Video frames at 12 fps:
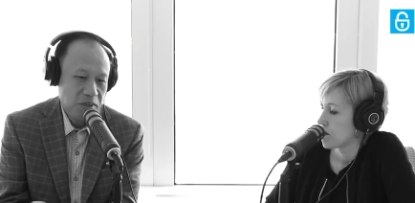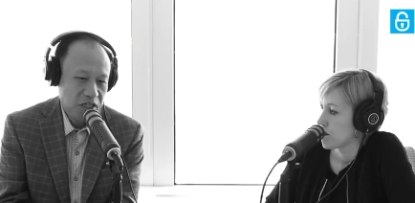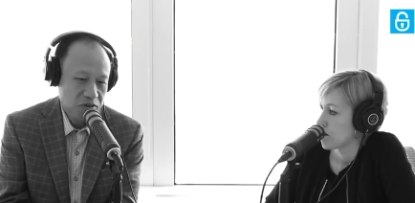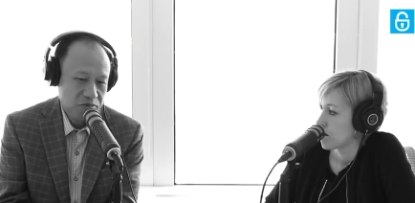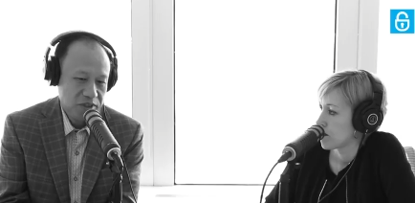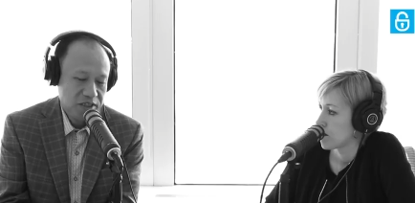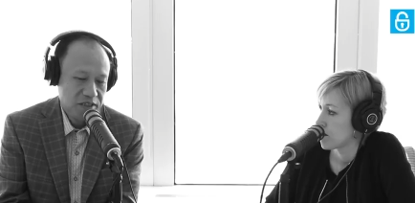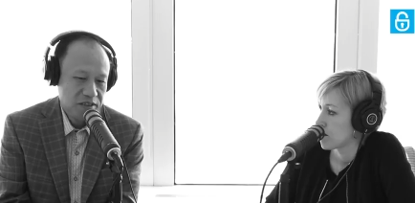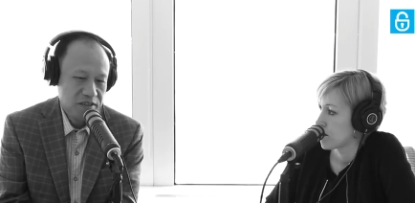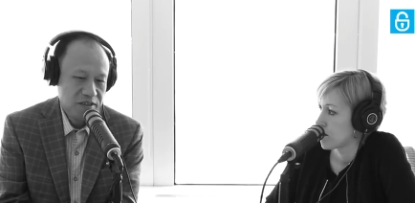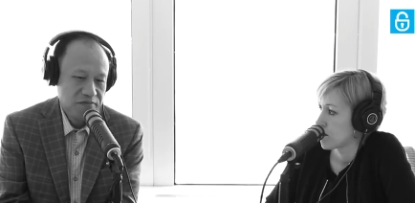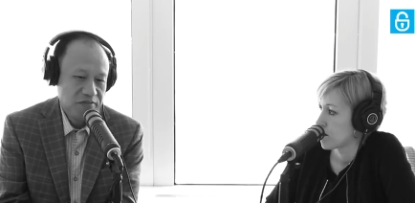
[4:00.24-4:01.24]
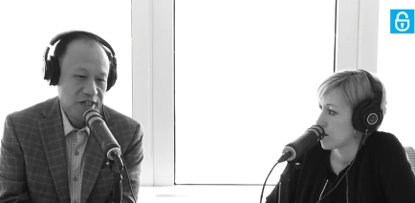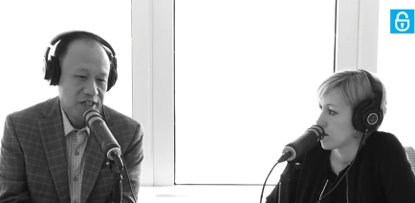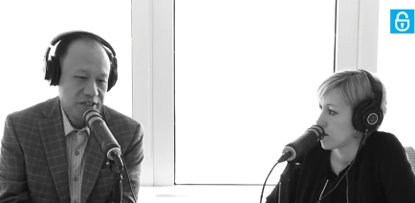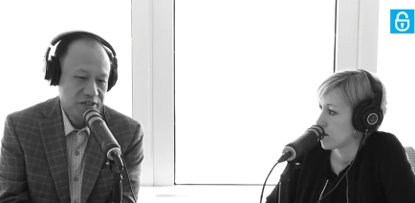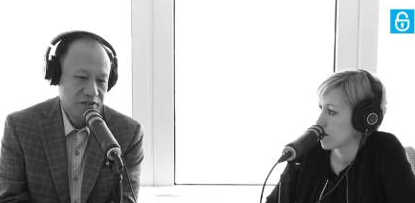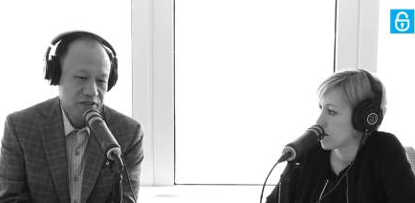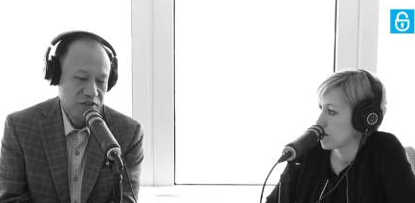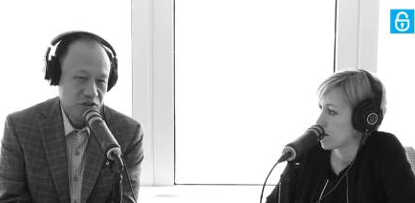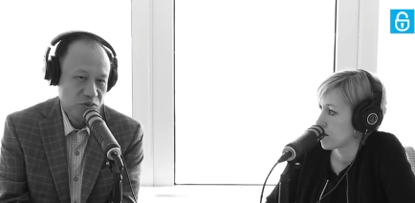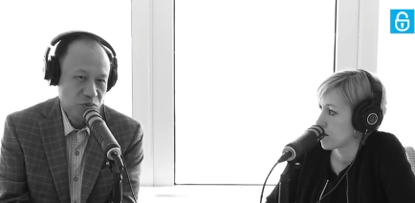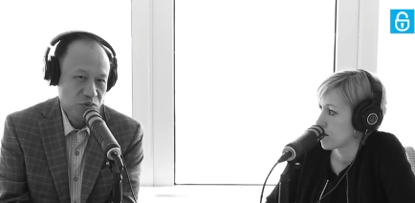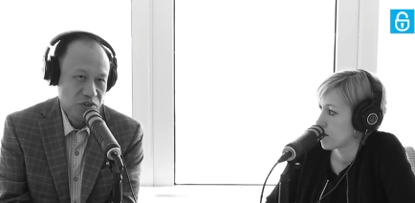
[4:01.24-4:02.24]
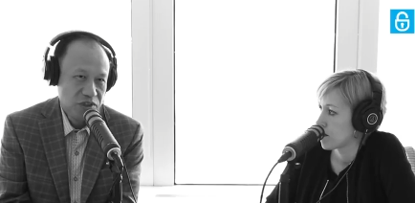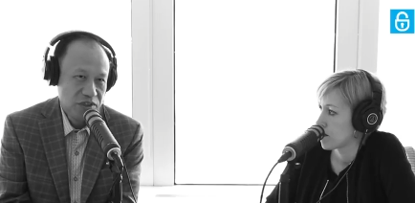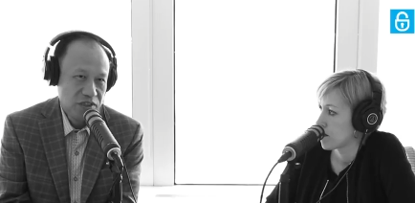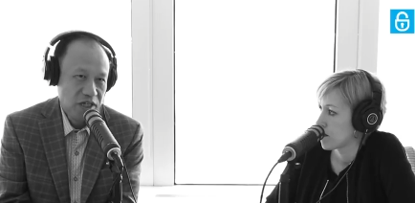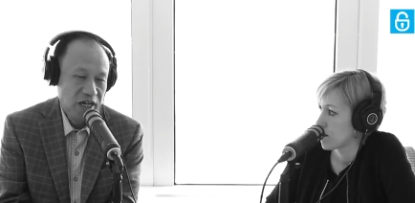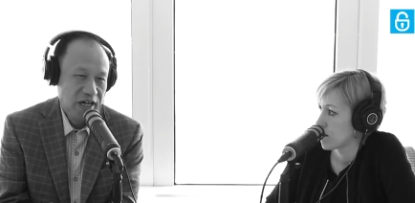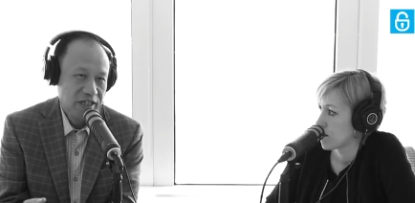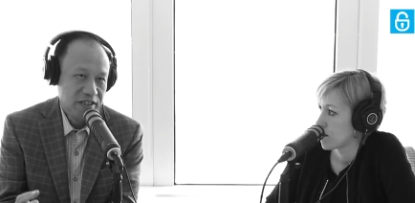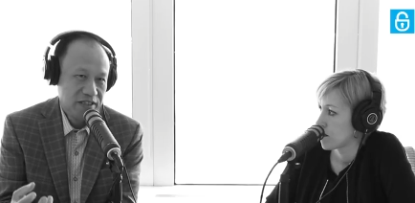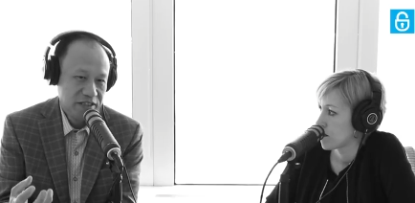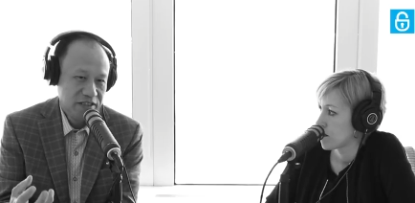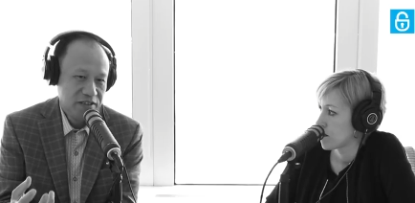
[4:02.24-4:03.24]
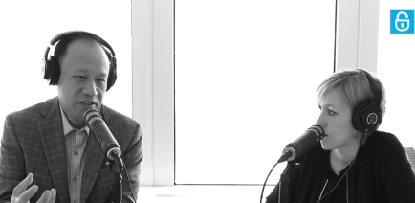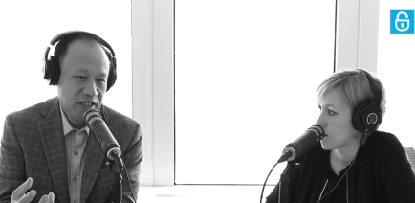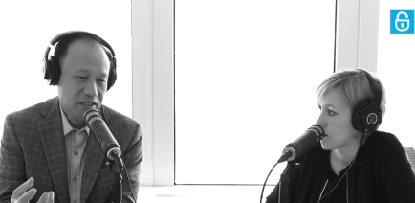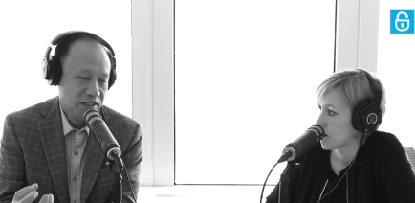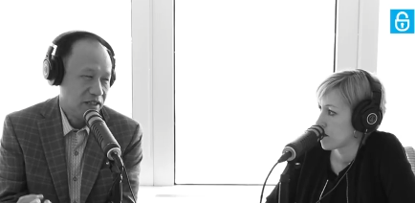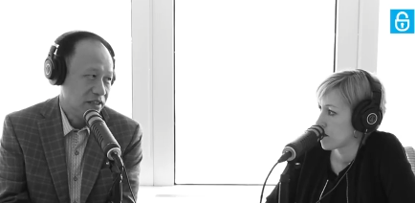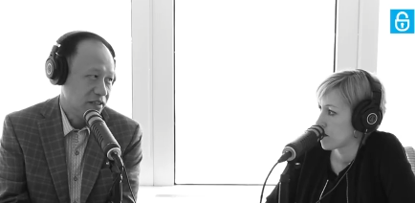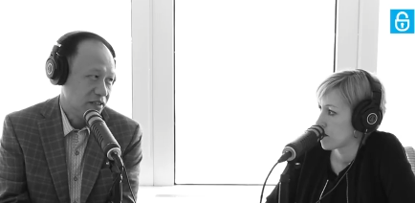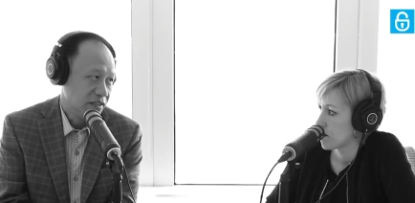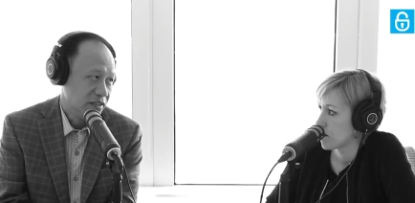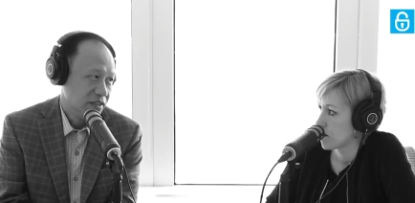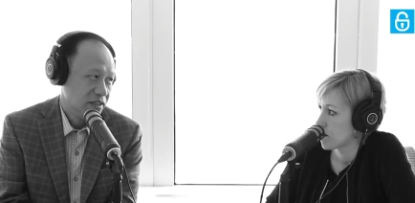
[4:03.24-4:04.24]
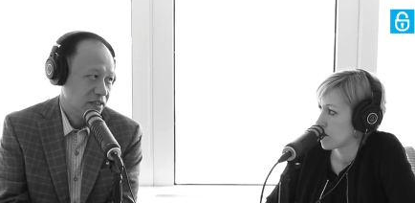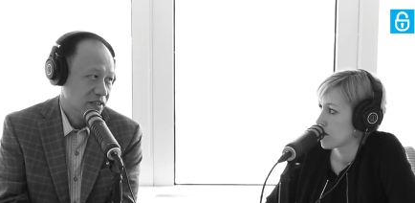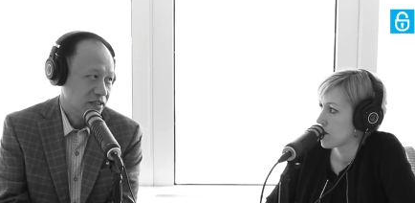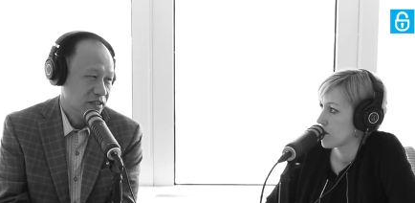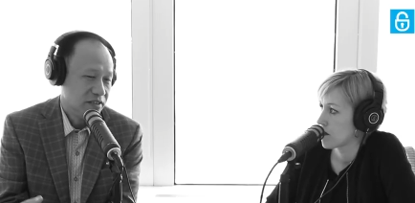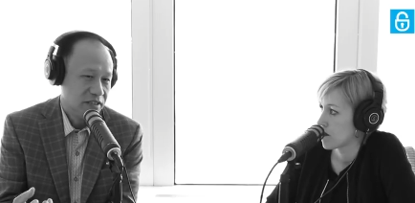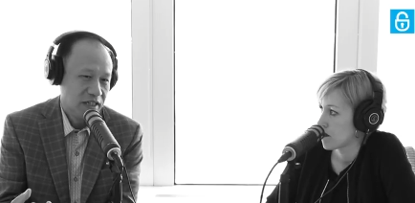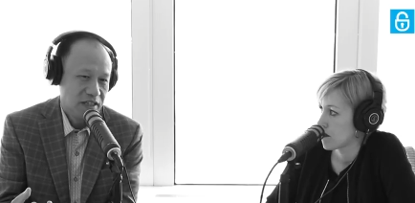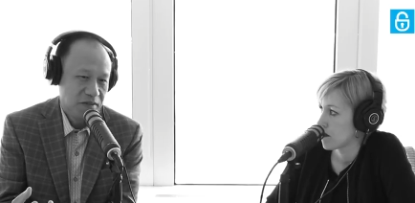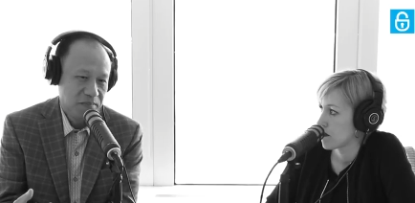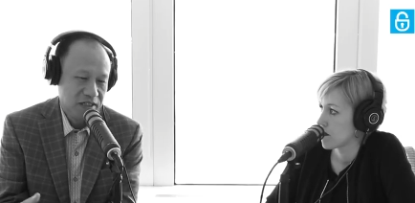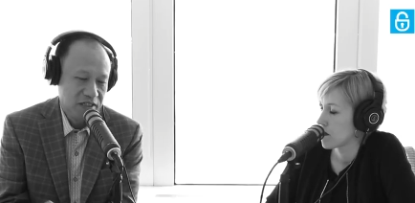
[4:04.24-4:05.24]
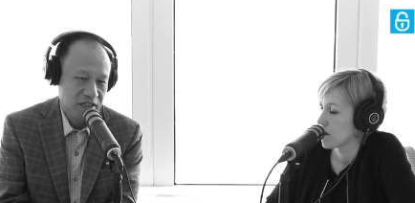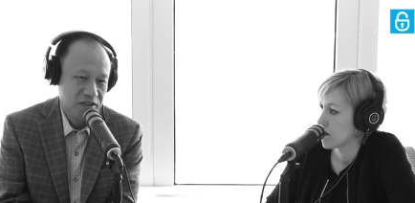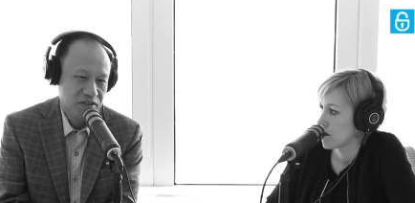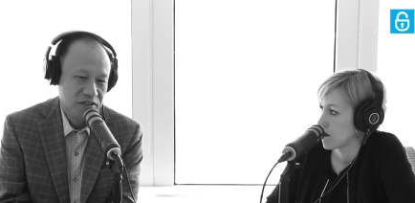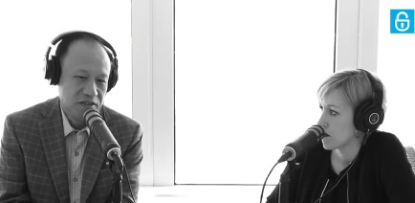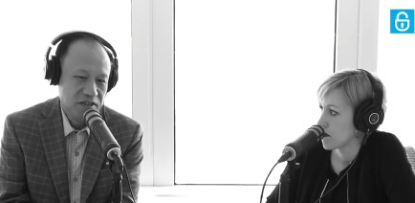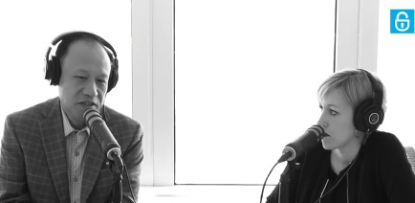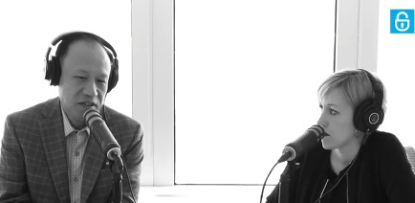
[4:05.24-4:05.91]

Speaker 1: malware, virus, intrusion hiding inside the content, inside the application.